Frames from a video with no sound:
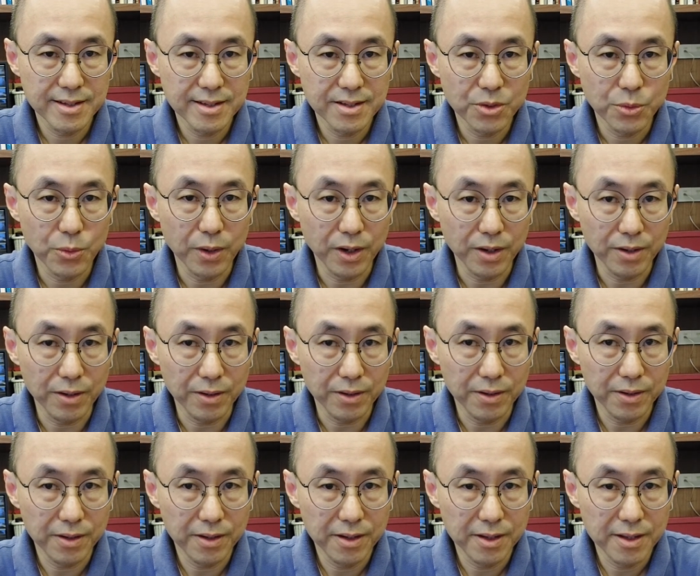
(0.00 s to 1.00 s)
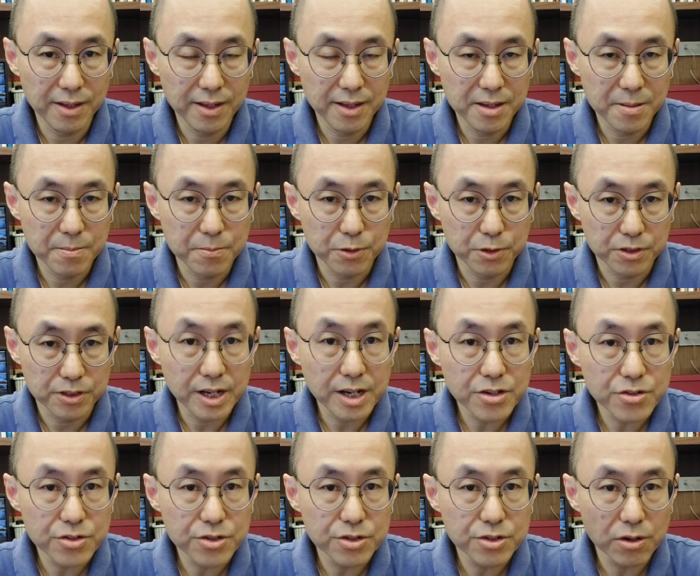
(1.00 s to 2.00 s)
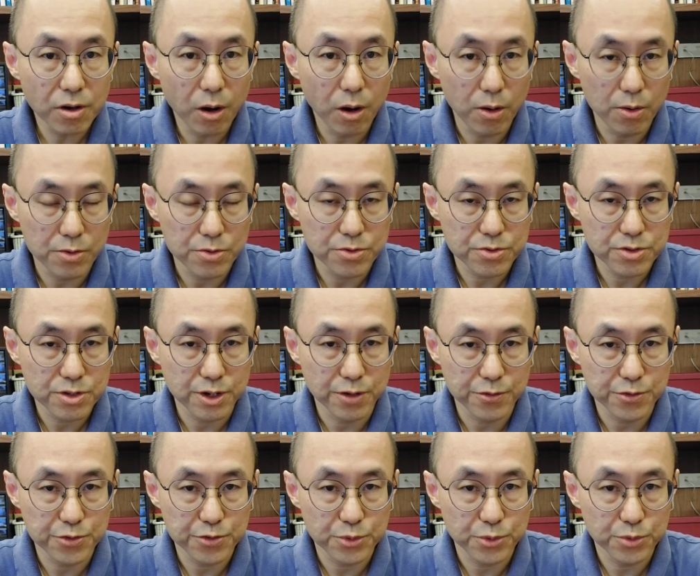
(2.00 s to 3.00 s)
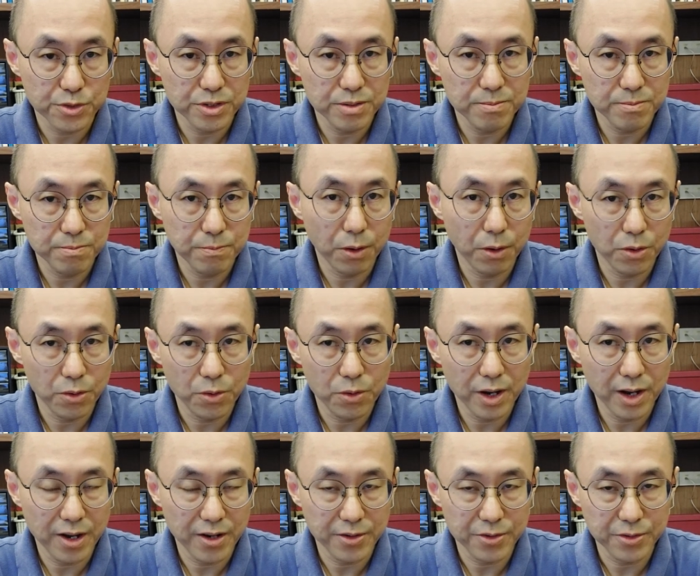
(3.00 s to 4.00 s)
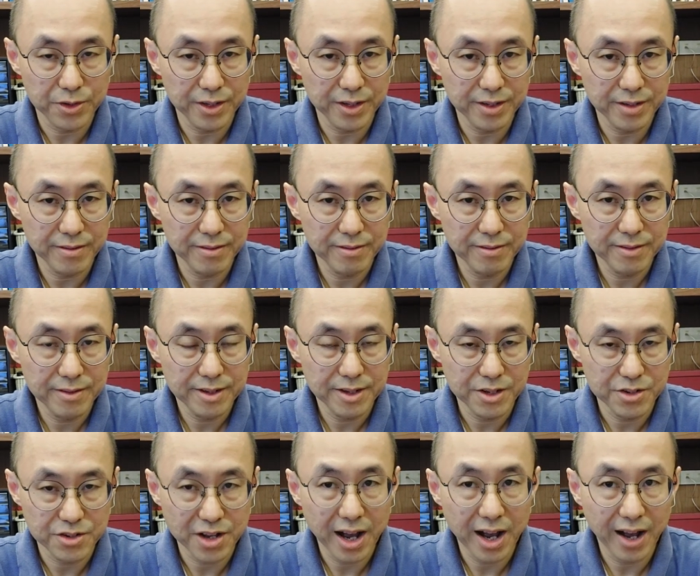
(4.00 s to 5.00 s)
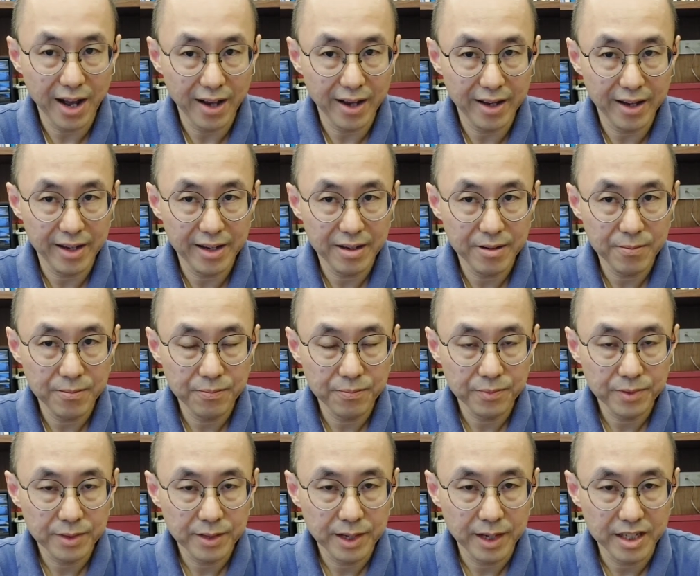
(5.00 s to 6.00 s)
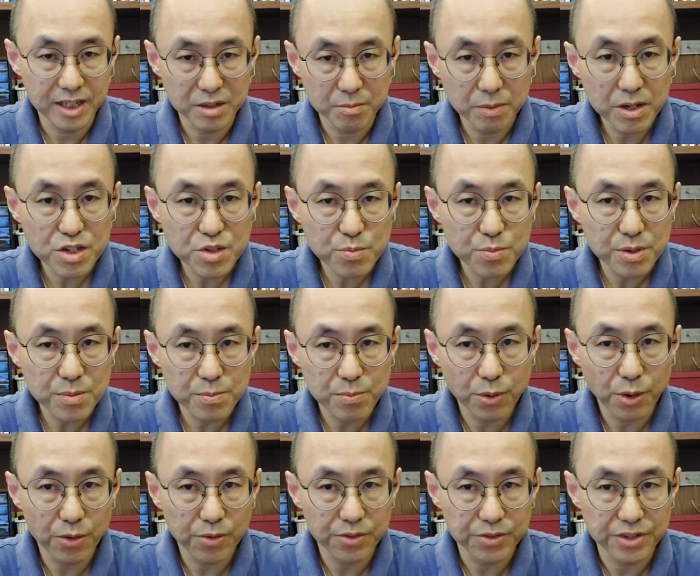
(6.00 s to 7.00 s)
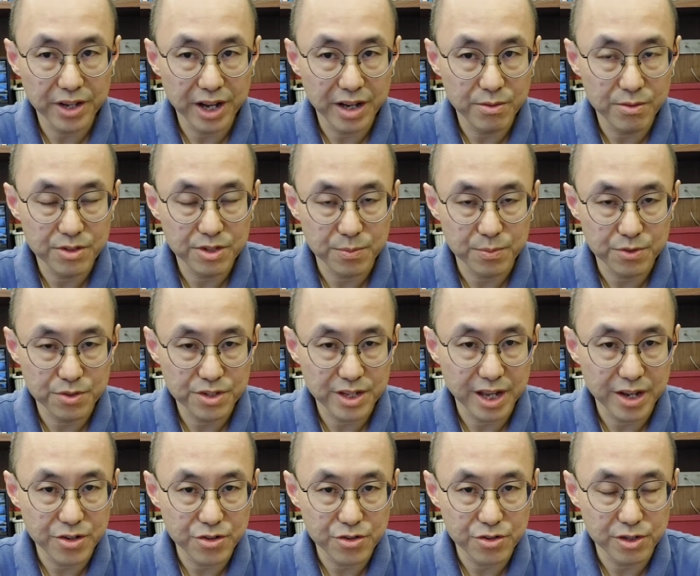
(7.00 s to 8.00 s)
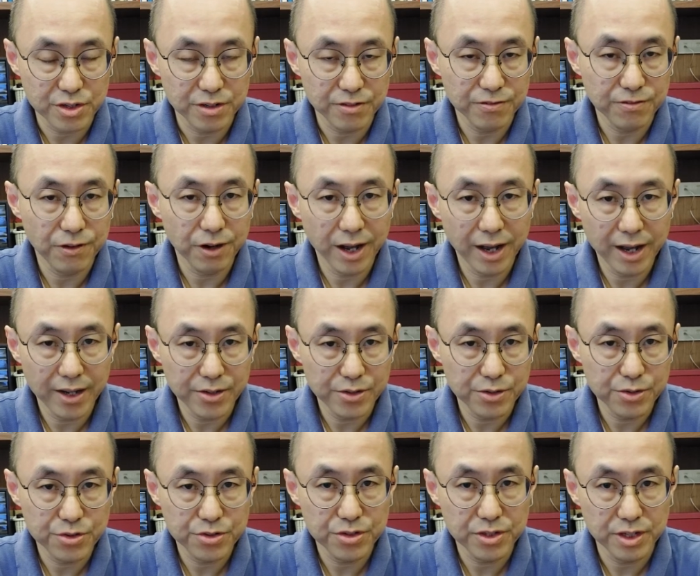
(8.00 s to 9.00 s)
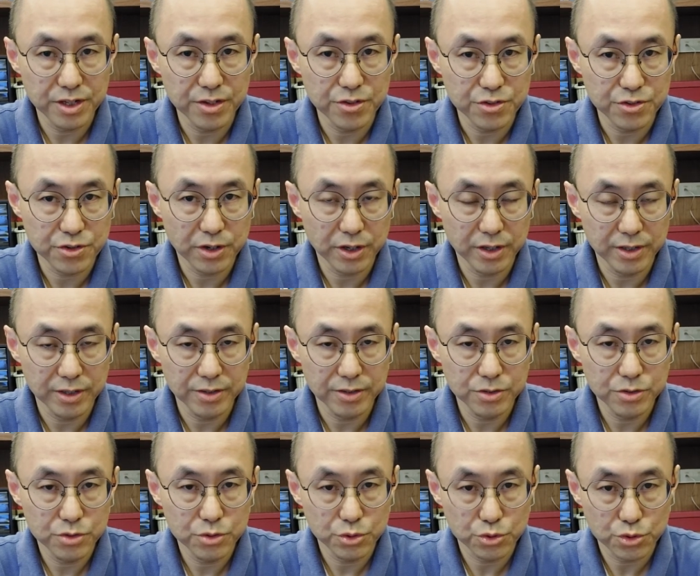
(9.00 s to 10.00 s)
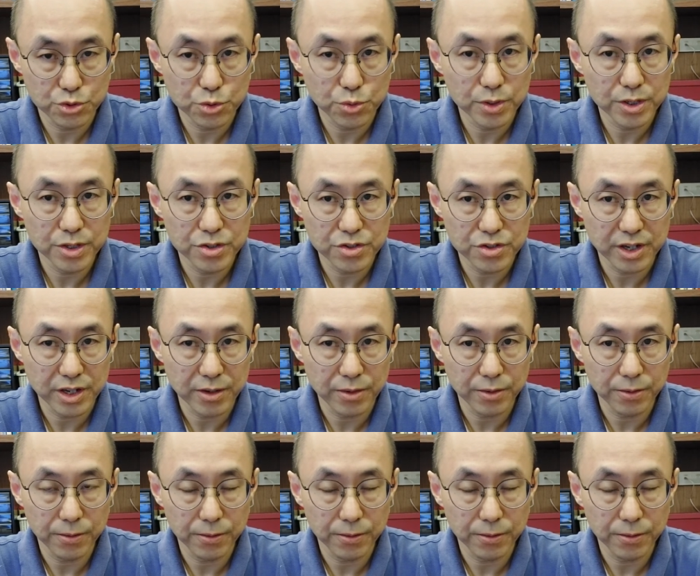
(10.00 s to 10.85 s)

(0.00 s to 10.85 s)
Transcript: Well, production cost of sodium borohydride is high, and it must be brought down substantially for hydrogen in solid to truly scale.